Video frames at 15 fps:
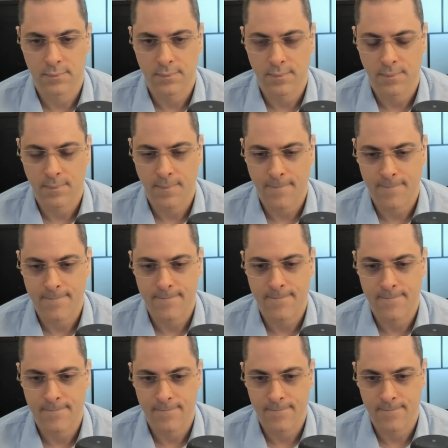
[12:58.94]

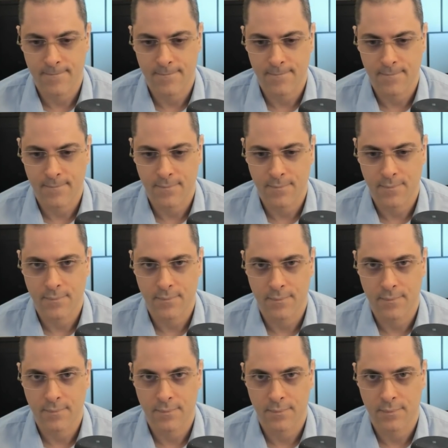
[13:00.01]

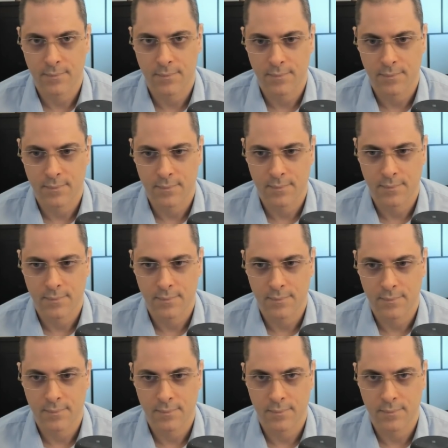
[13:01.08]

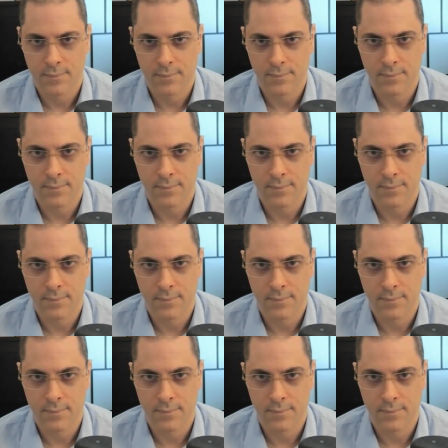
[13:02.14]
The person shown says nothing.